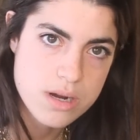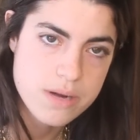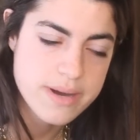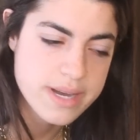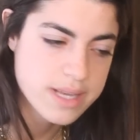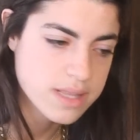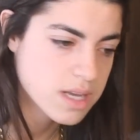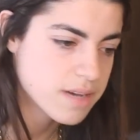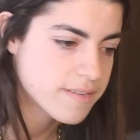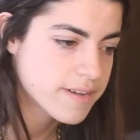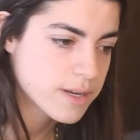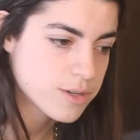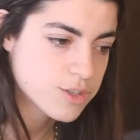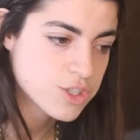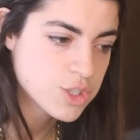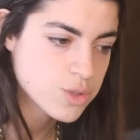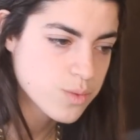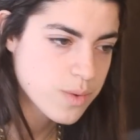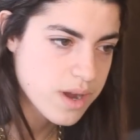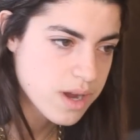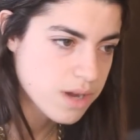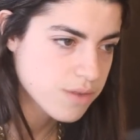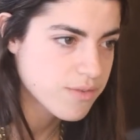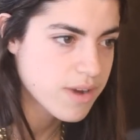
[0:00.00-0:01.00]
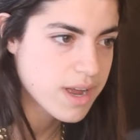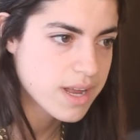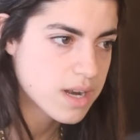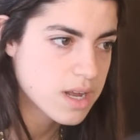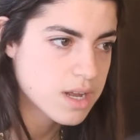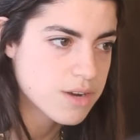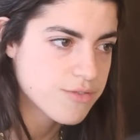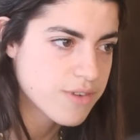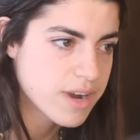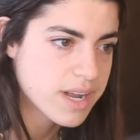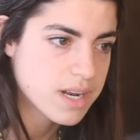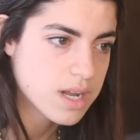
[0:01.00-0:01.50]
I love how she's wearing red
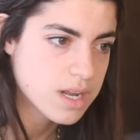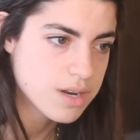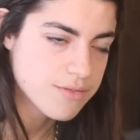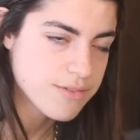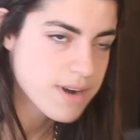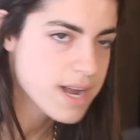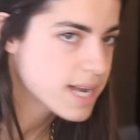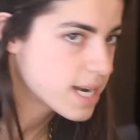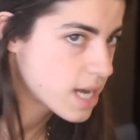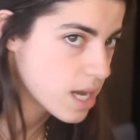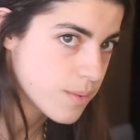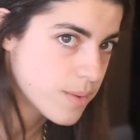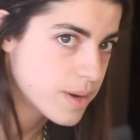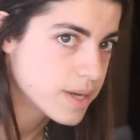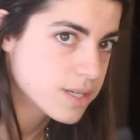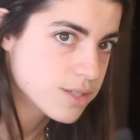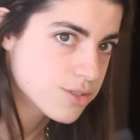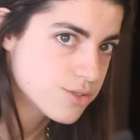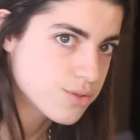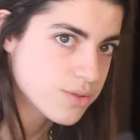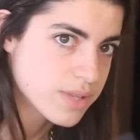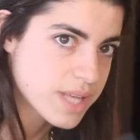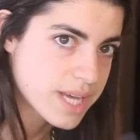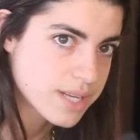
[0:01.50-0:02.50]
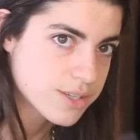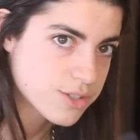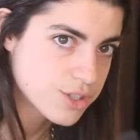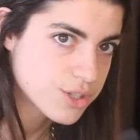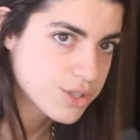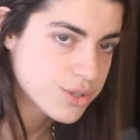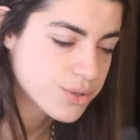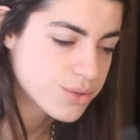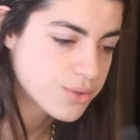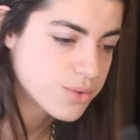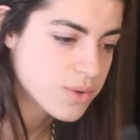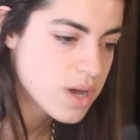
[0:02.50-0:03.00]
on red on red. I want to do that
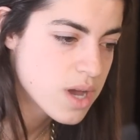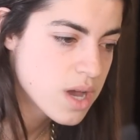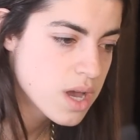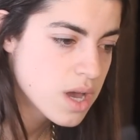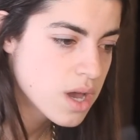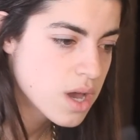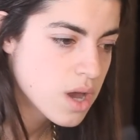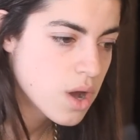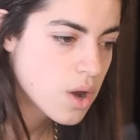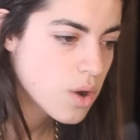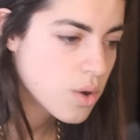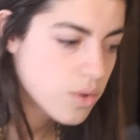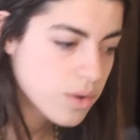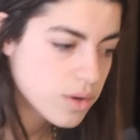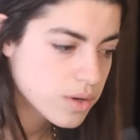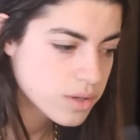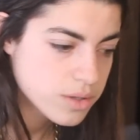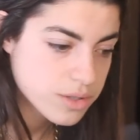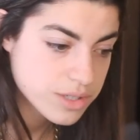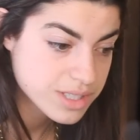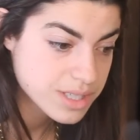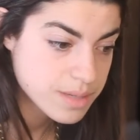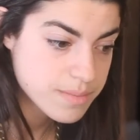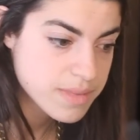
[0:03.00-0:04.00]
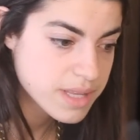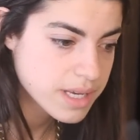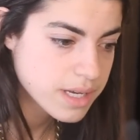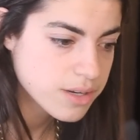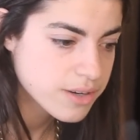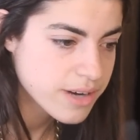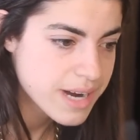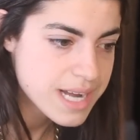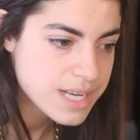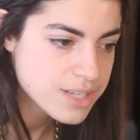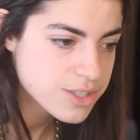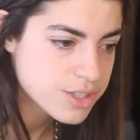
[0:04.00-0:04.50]
too. Or, or something
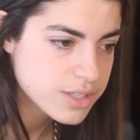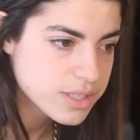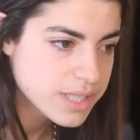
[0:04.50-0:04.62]
grander